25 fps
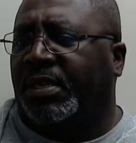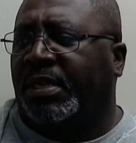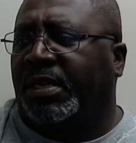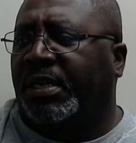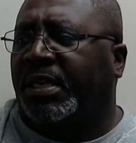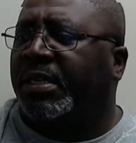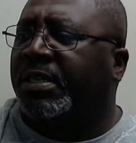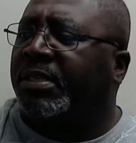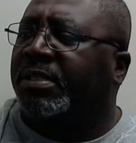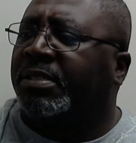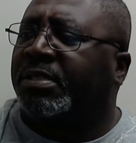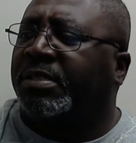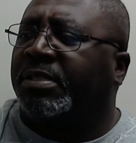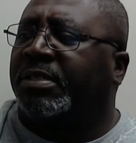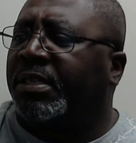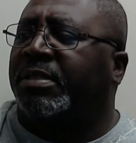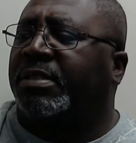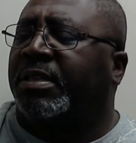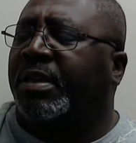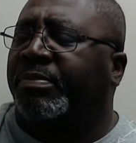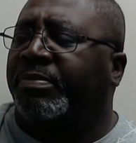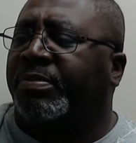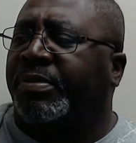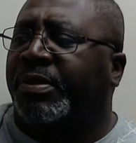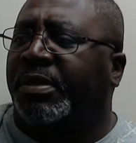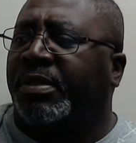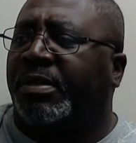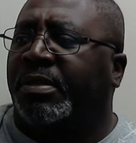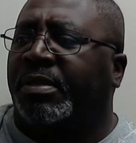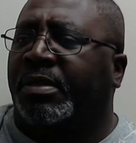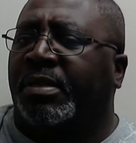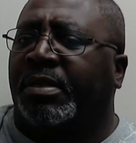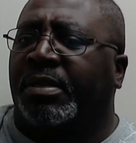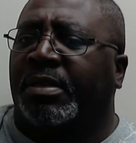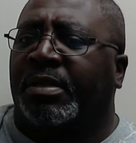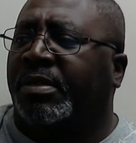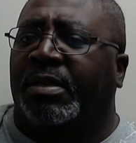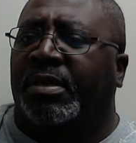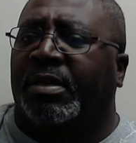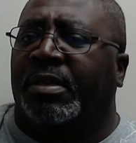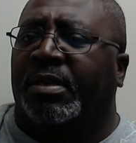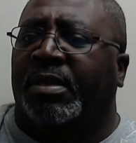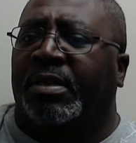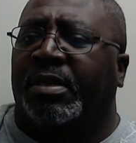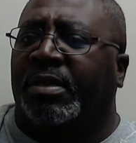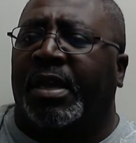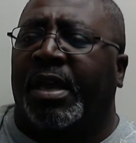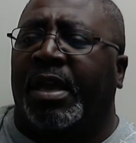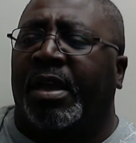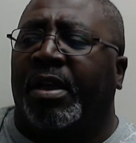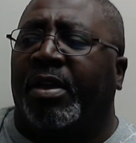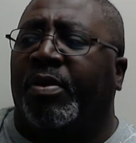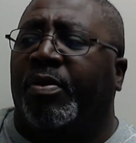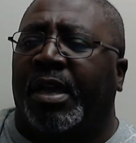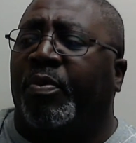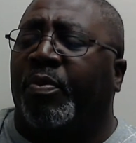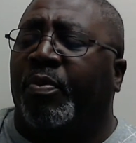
and this is something that